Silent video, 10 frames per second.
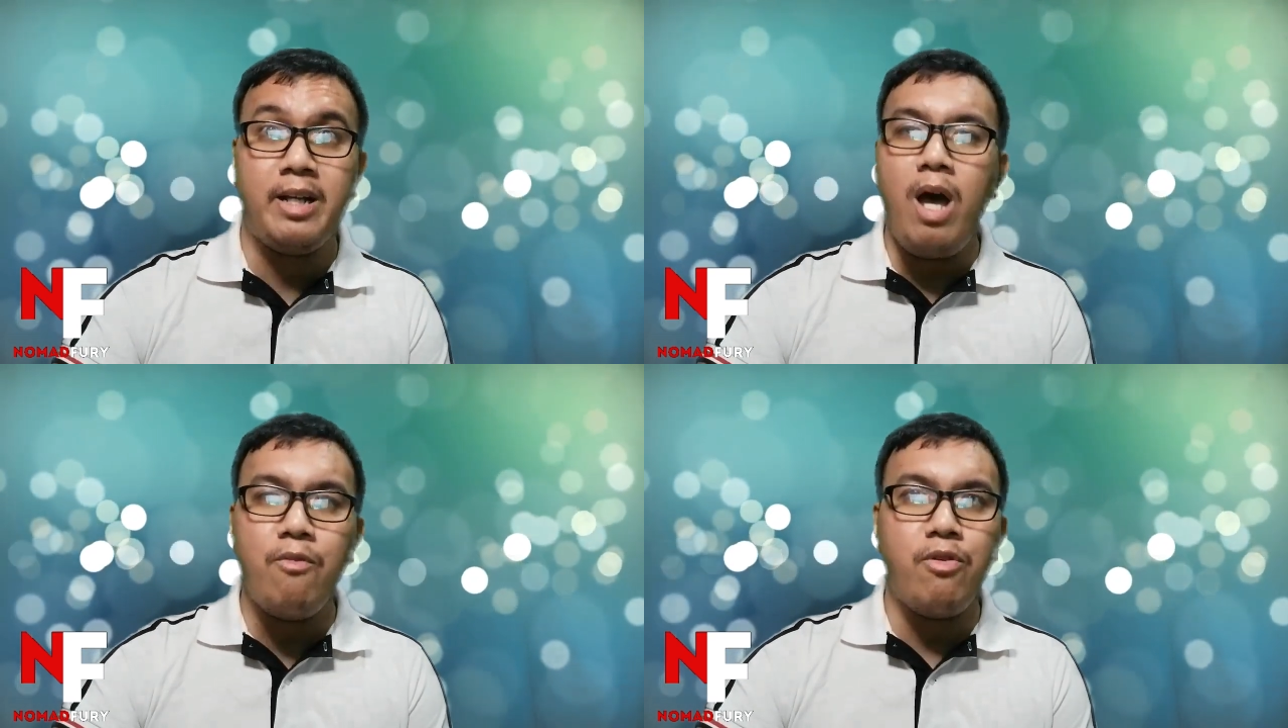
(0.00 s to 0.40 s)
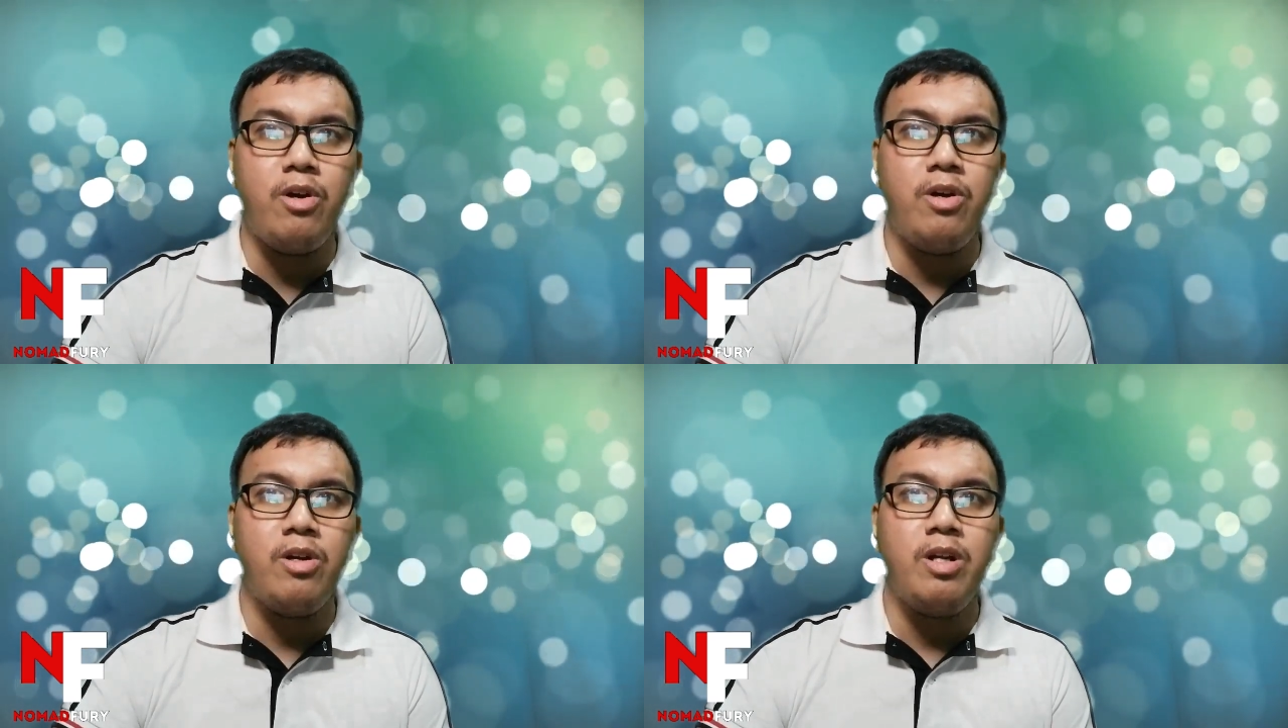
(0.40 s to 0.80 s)

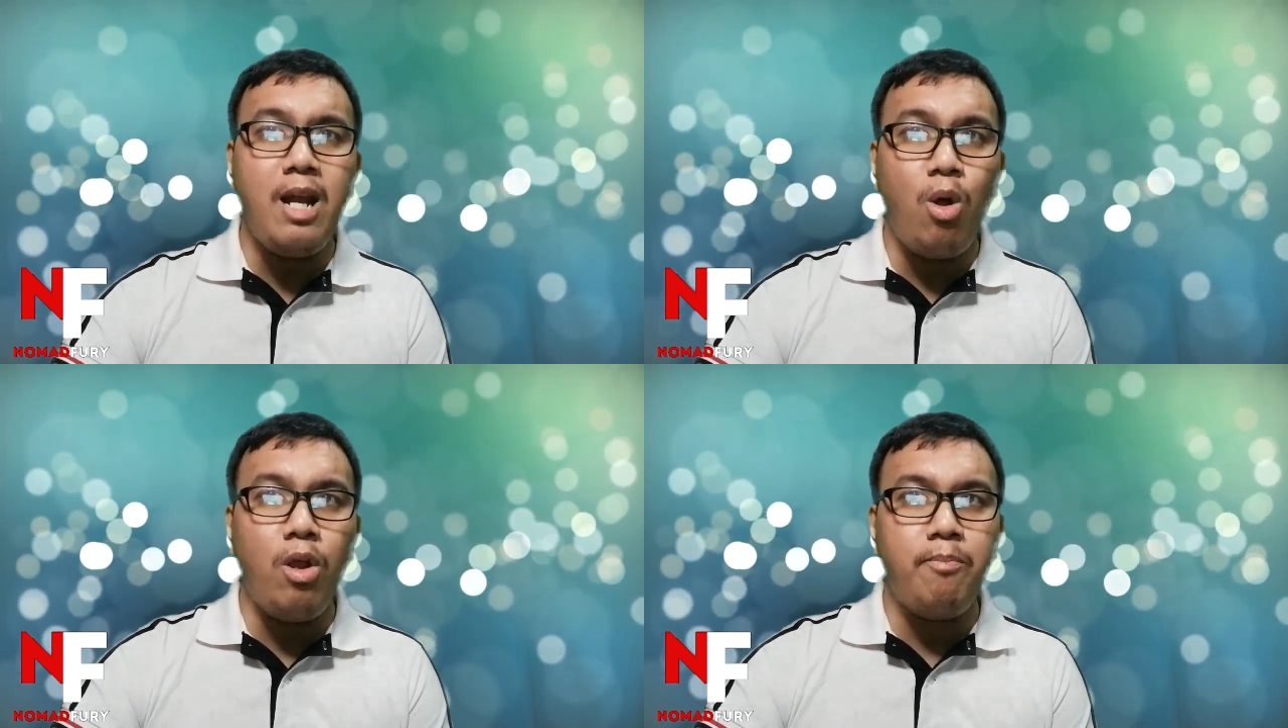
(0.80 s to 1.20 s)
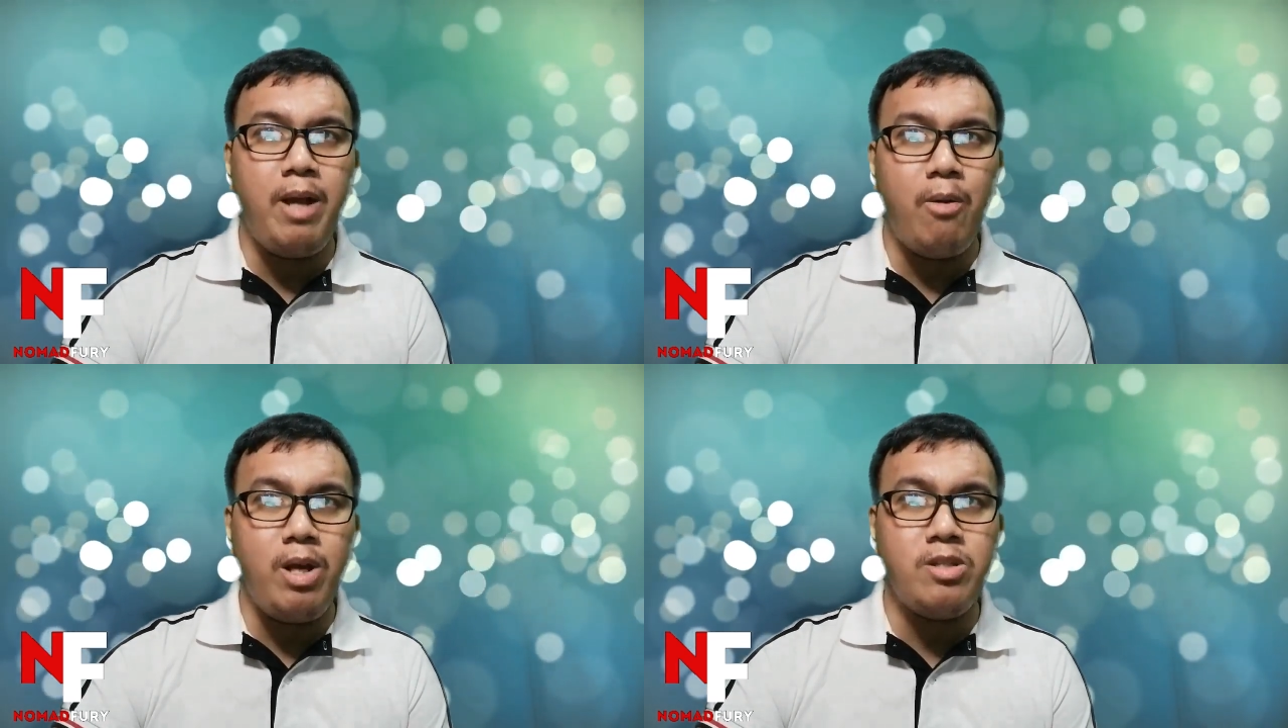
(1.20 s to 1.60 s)
However, not all
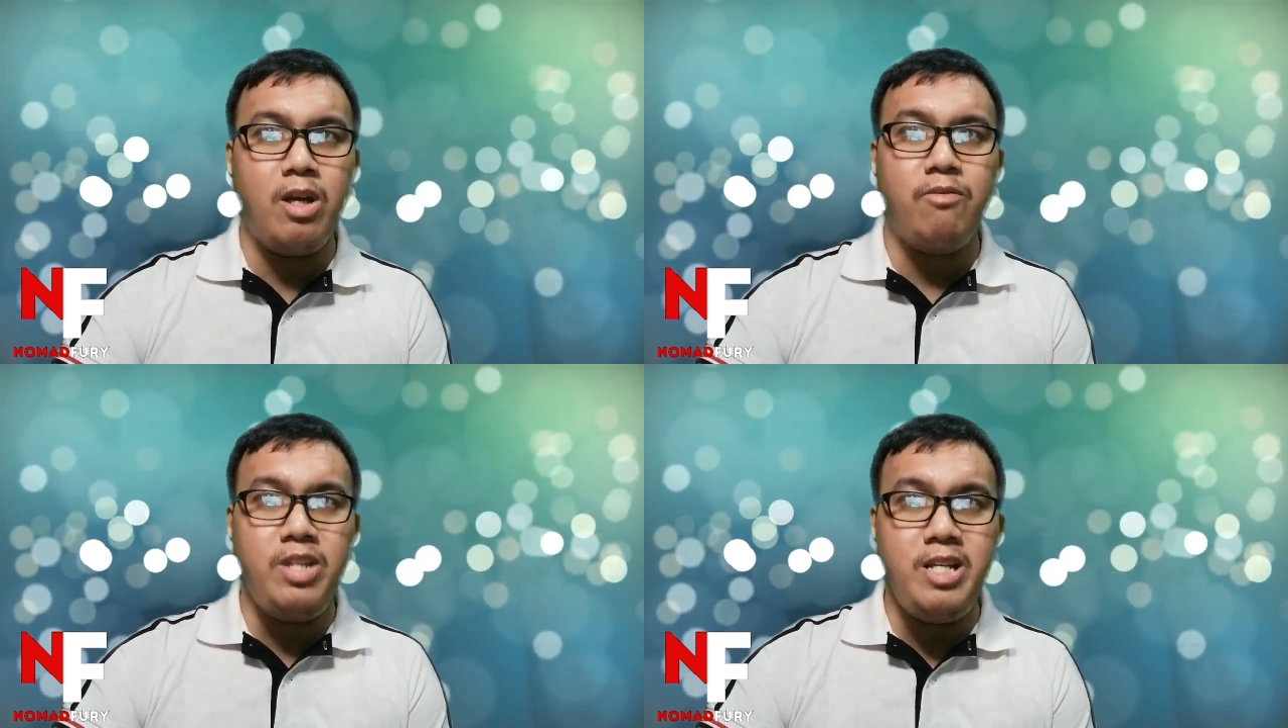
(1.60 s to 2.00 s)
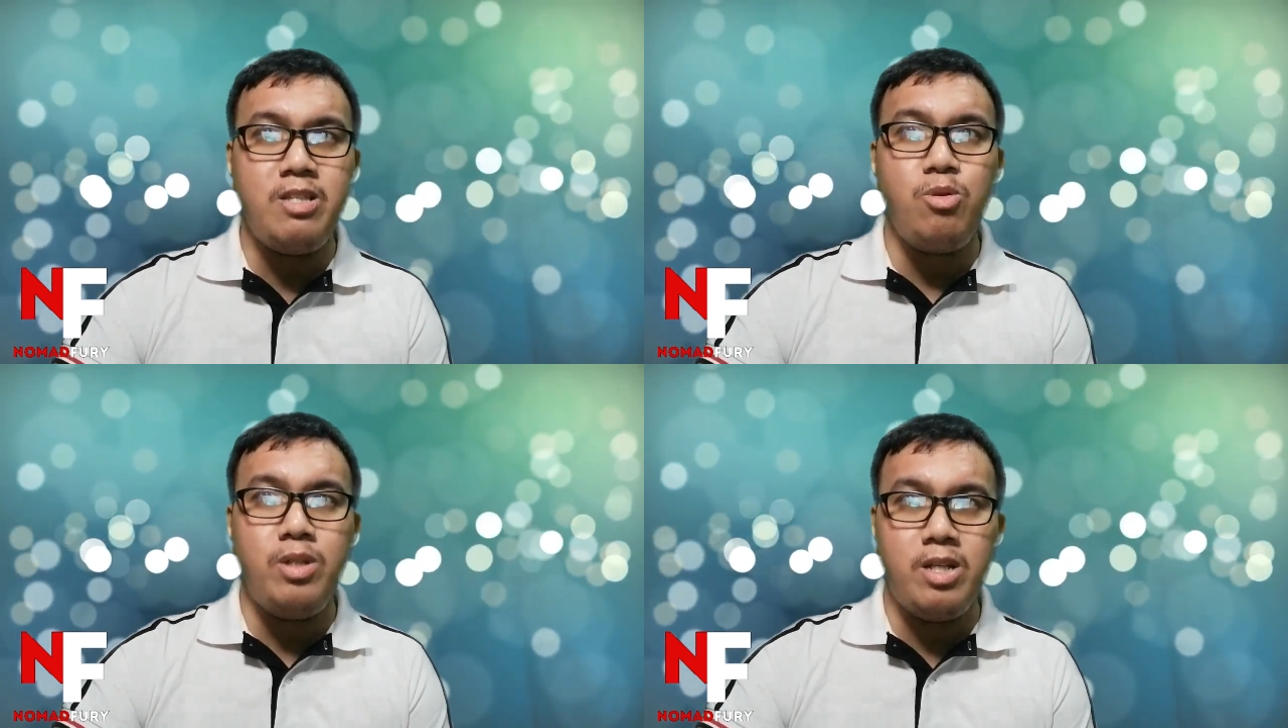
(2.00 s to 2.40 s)
parents of
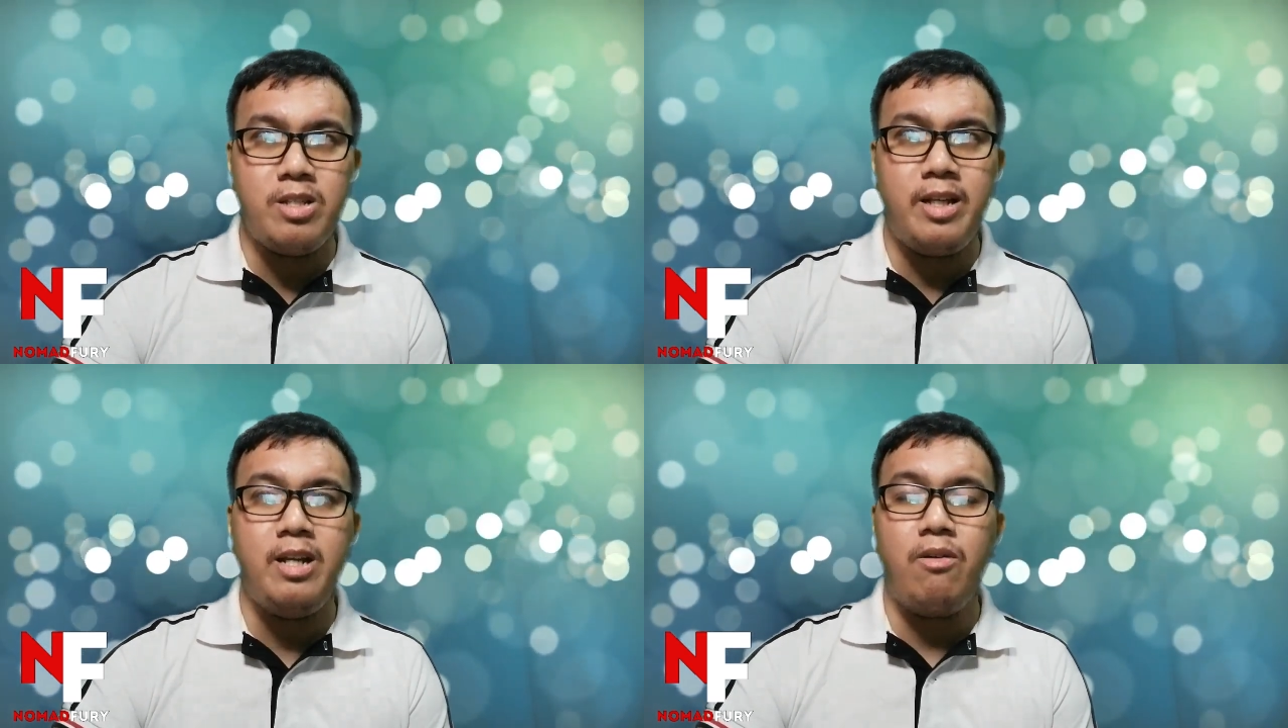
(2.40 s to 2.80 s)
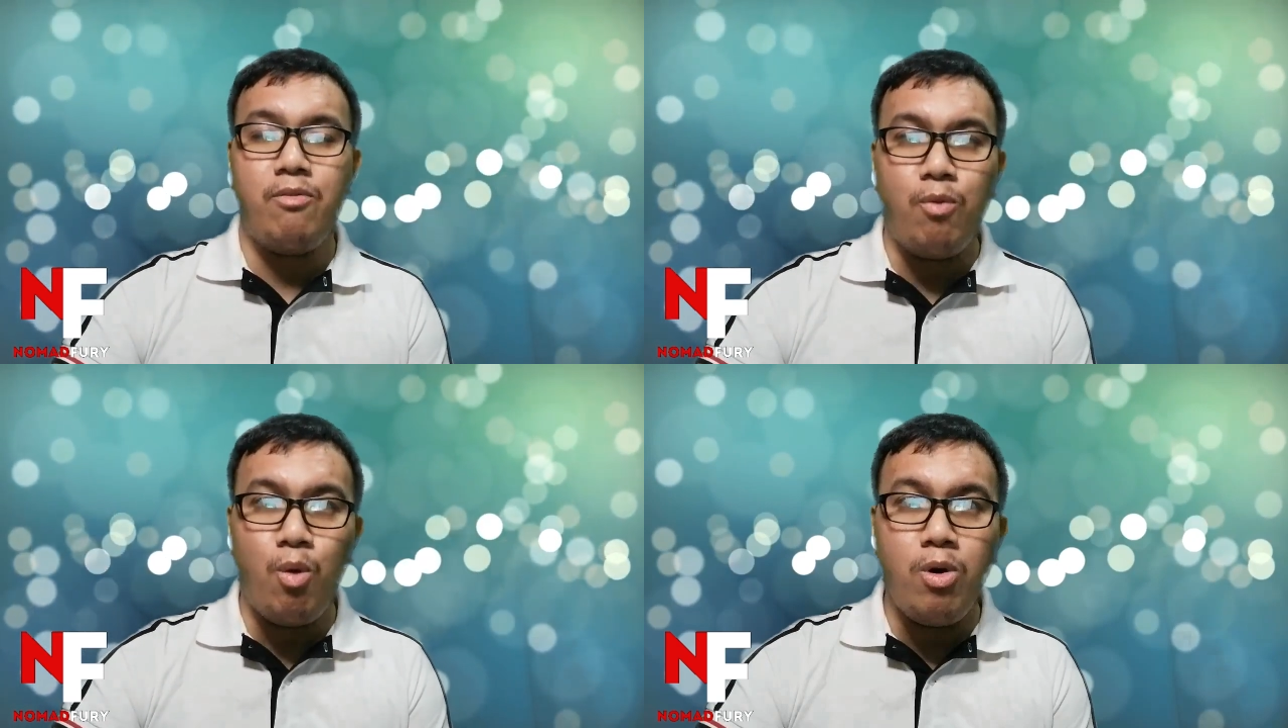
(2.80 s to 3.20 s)
these students can
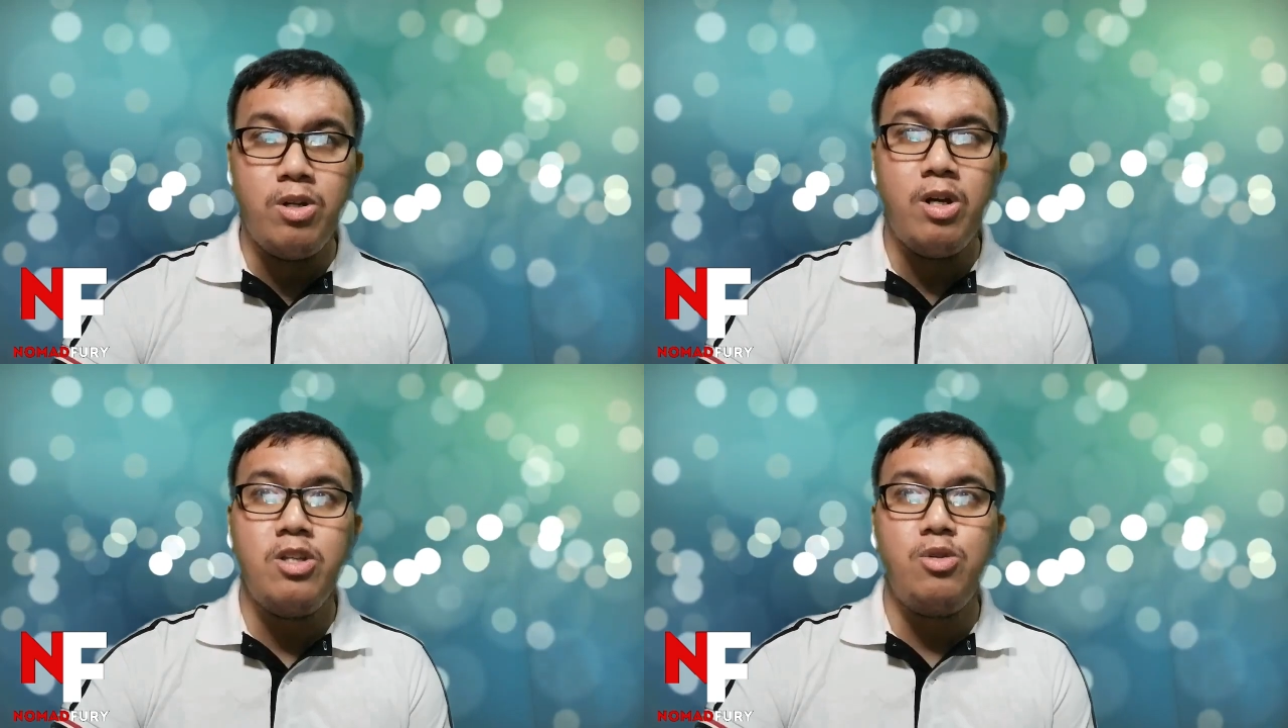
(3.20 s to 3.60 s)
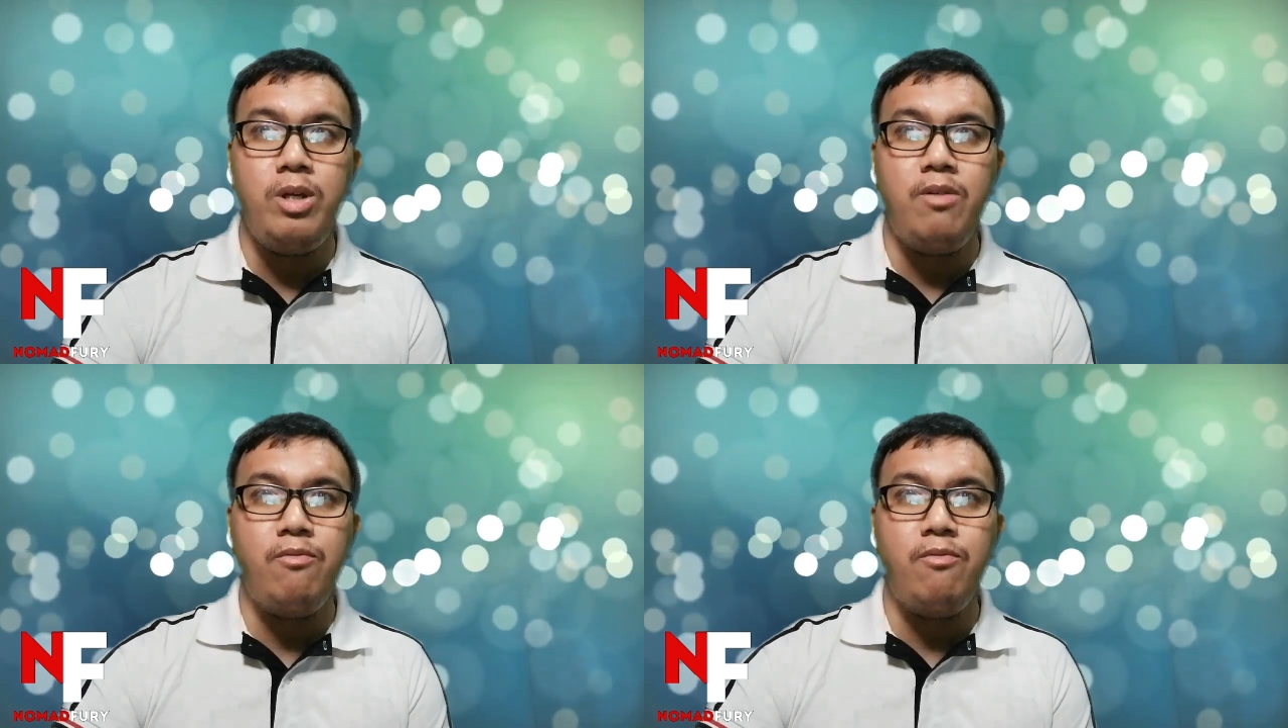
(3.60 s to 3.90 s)
afford to